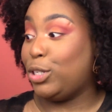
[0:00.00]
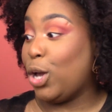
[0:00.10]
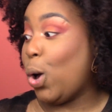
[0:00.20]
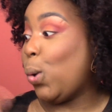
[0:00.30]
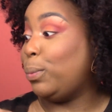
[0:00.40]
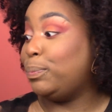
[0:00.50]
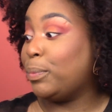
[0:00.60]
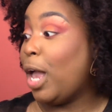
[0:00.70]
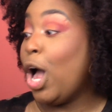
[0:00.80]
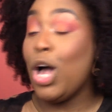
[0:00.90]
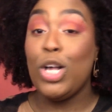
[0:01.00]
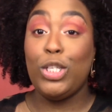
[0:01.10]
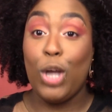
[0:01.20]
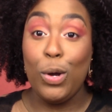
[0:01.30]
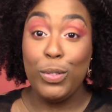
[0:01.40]
So
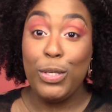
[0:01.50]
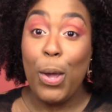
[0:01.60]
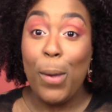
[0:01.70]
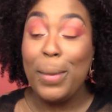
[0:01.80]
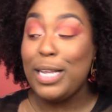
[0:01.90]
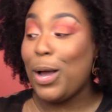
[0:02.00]
don't sue me,